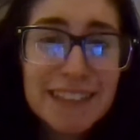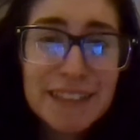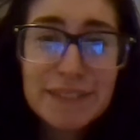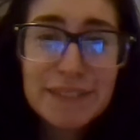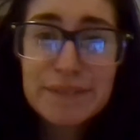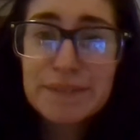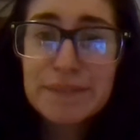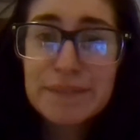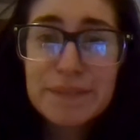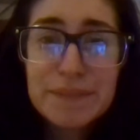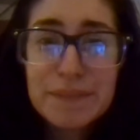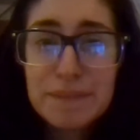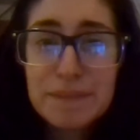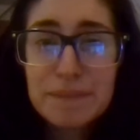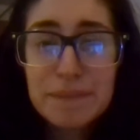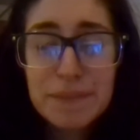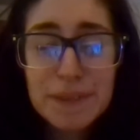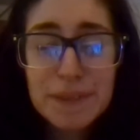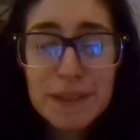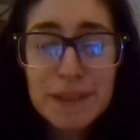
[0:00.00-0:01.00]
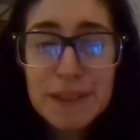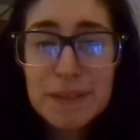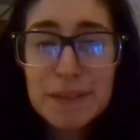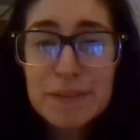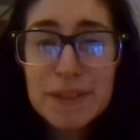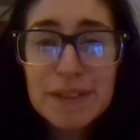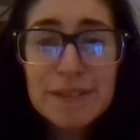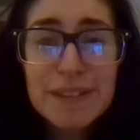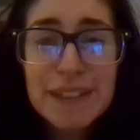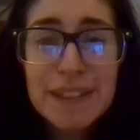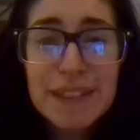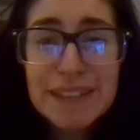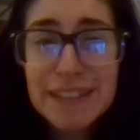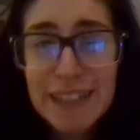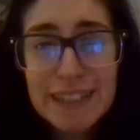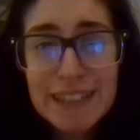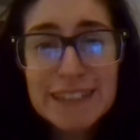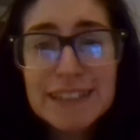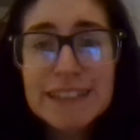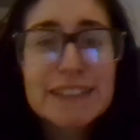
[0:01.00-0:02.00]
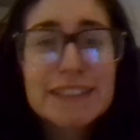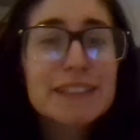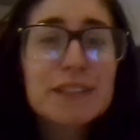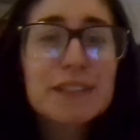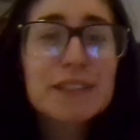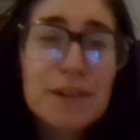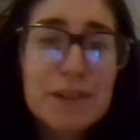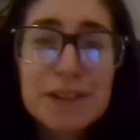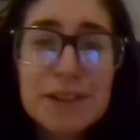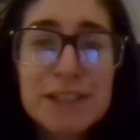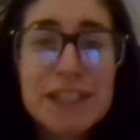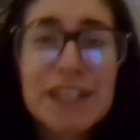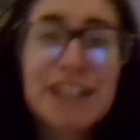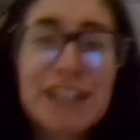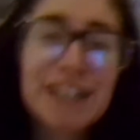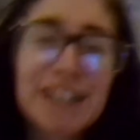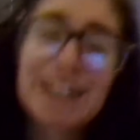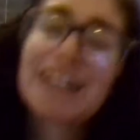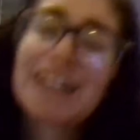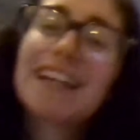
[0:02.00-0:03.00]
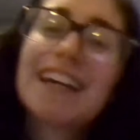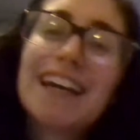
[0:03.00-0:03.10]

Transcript: I really believe that Texan is a culture.